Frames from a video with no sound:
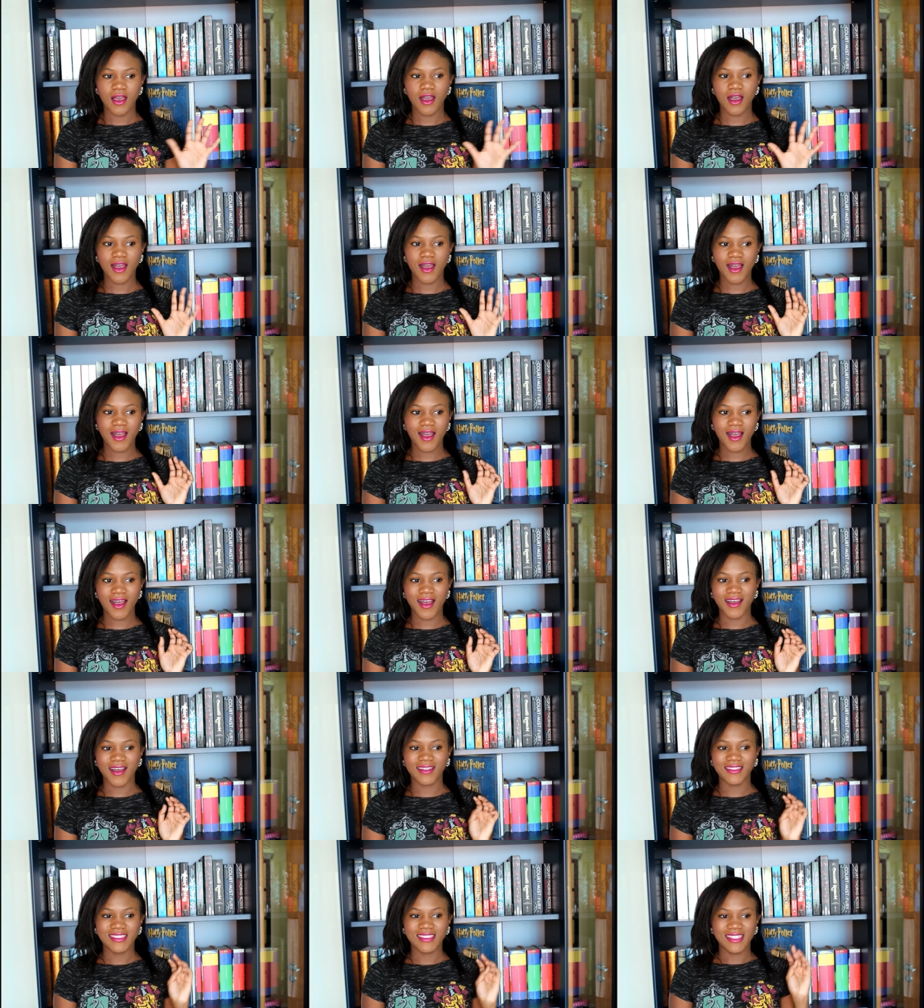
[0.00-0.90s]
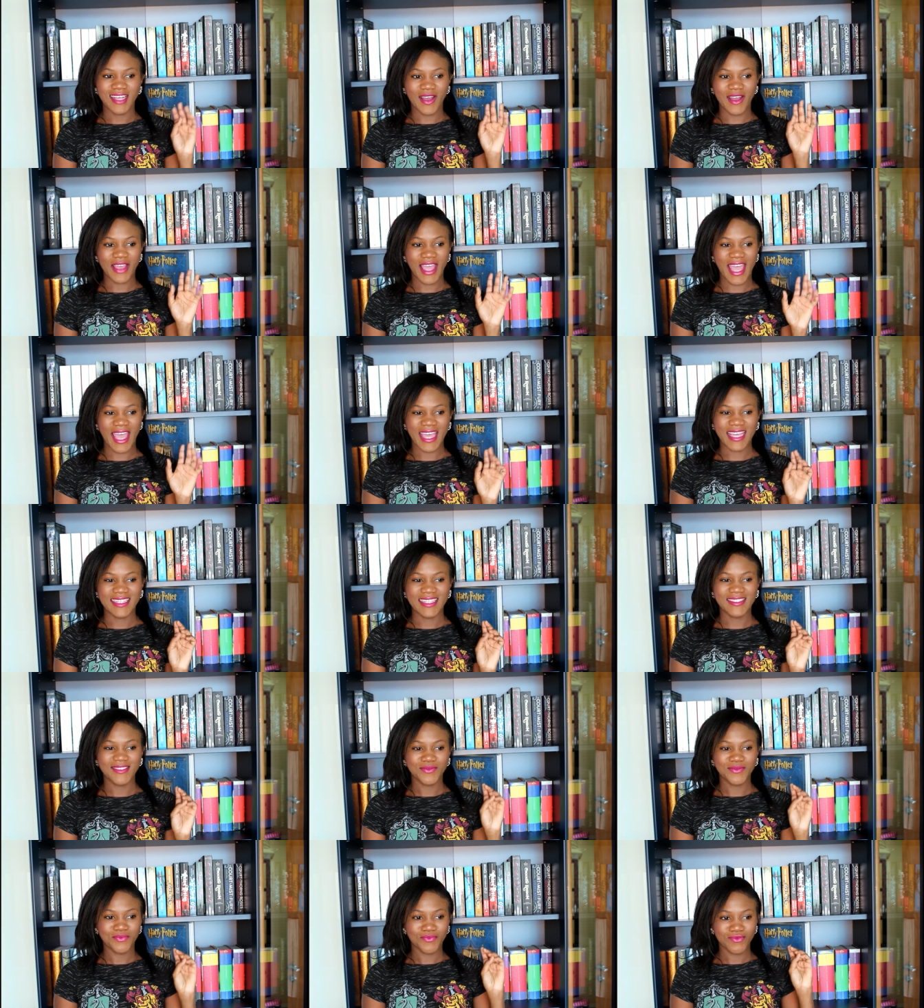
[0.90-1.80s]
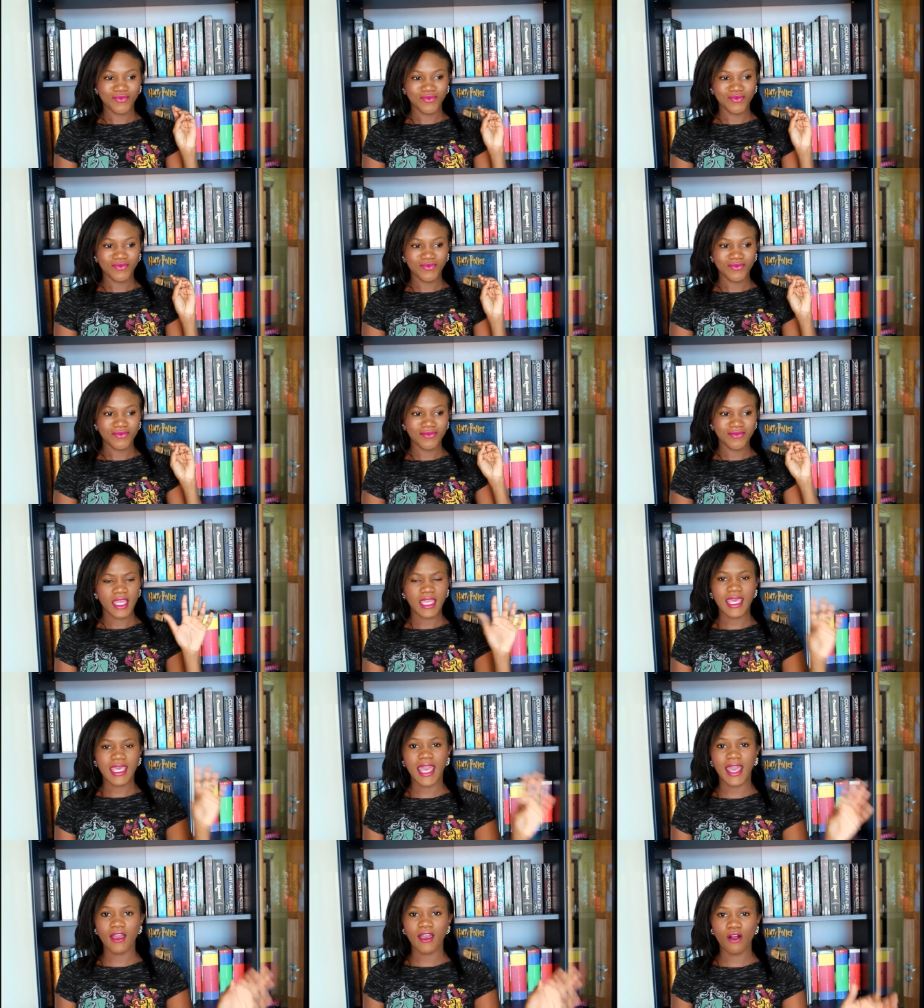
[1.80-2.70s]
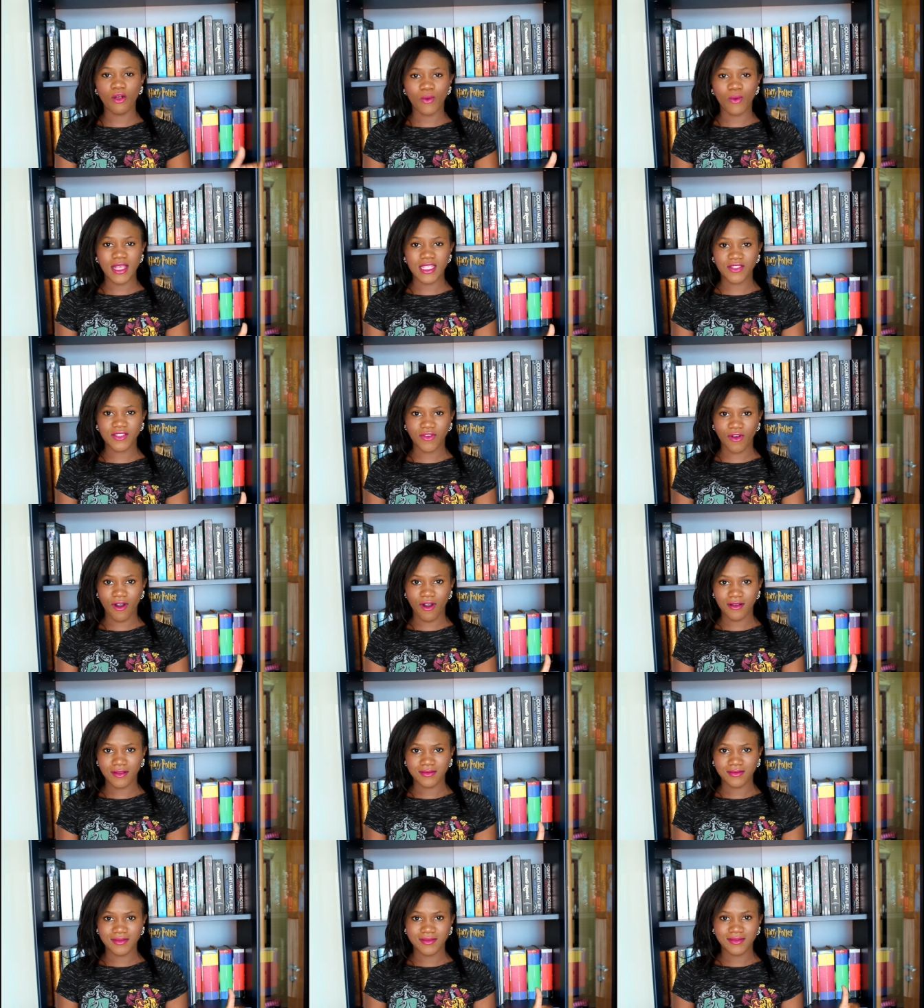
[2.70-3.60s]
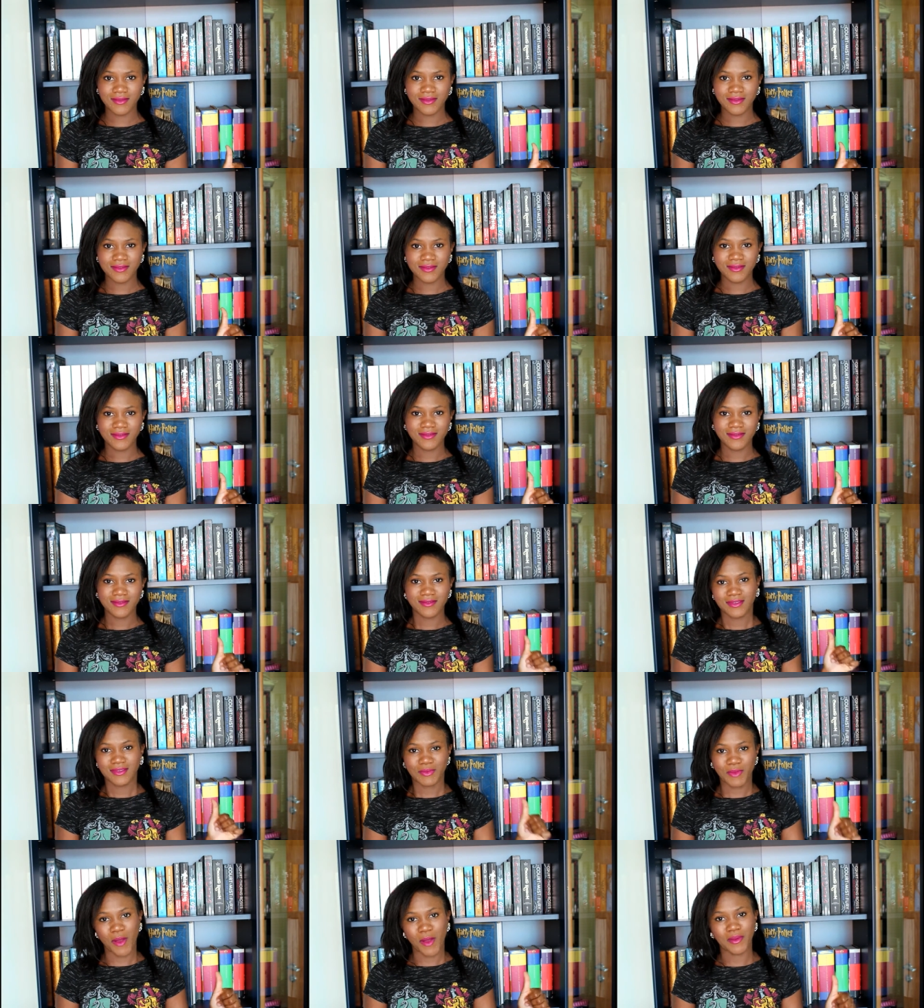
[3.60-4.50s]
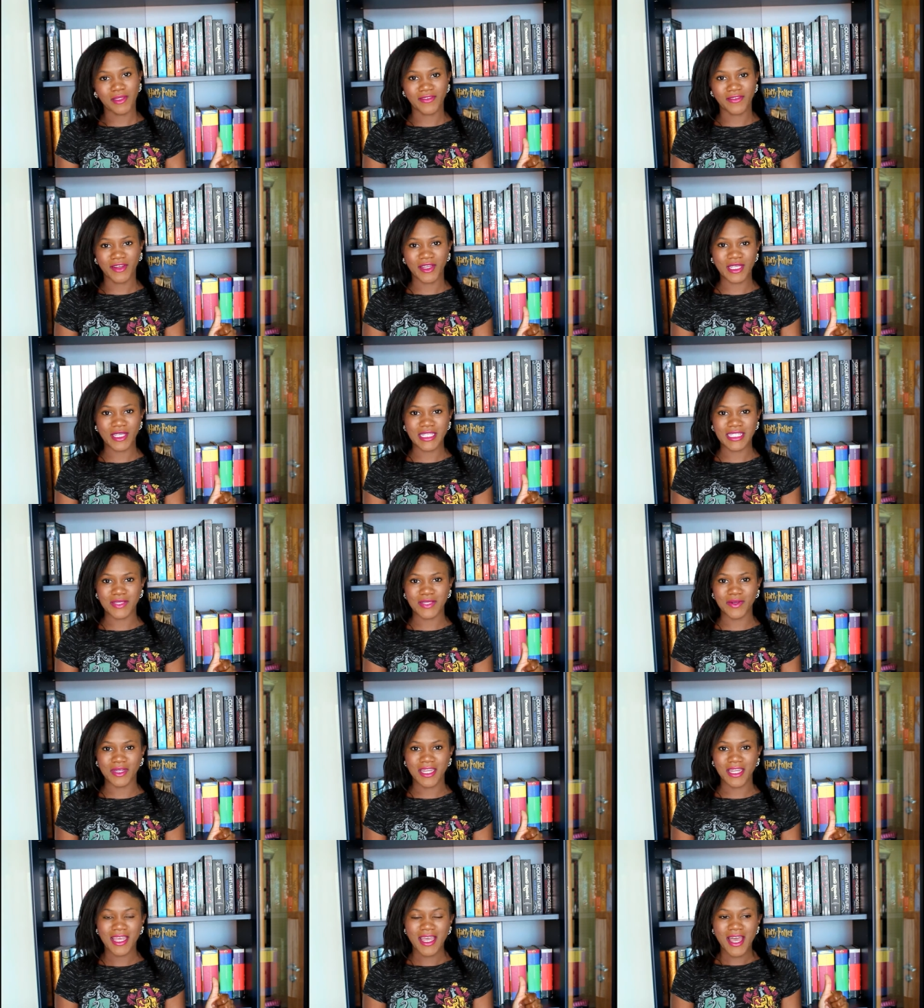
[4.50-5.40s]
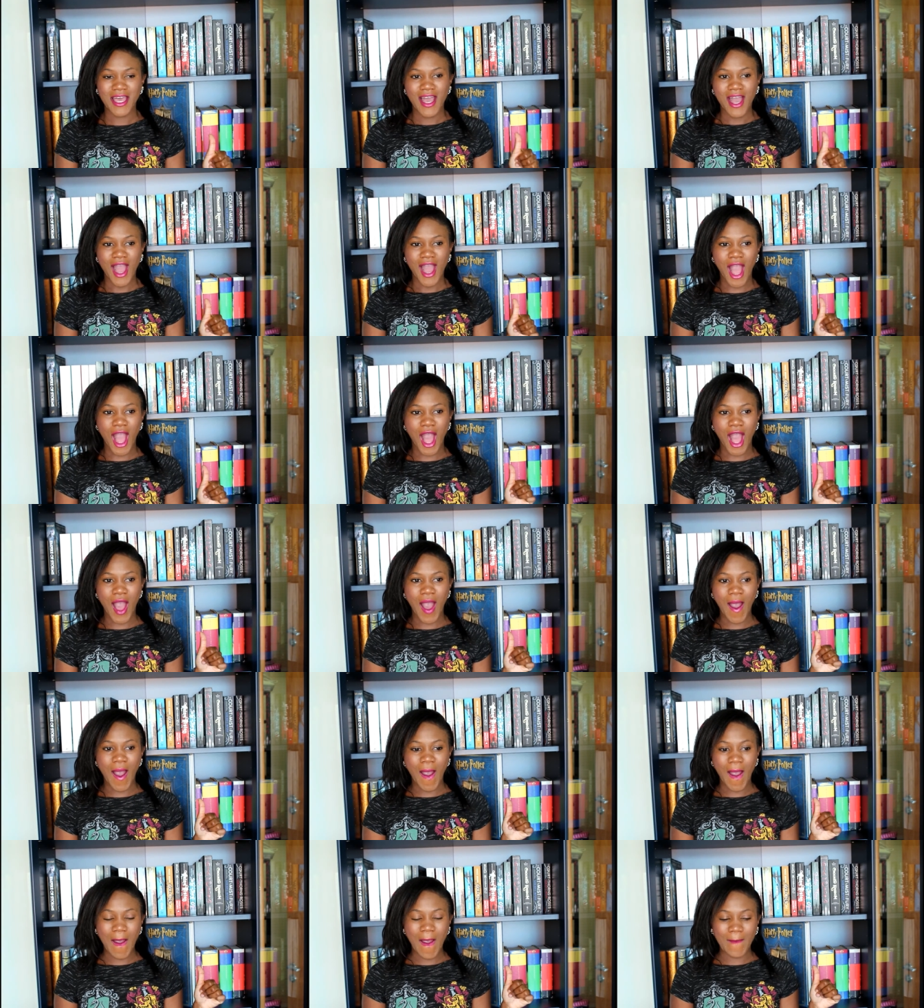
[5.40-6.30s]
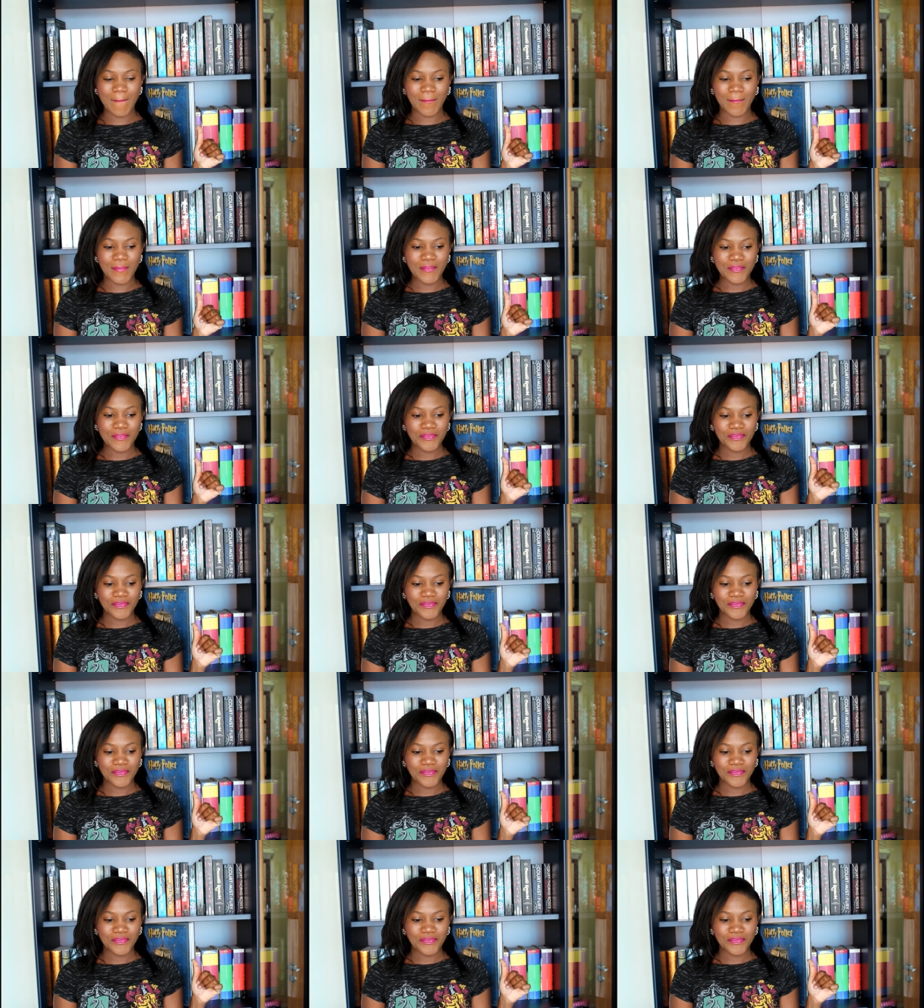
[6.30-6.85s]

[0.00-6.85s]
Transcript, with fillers: ah, okay. Chaol Westfall. It's probably a very easy one. Um,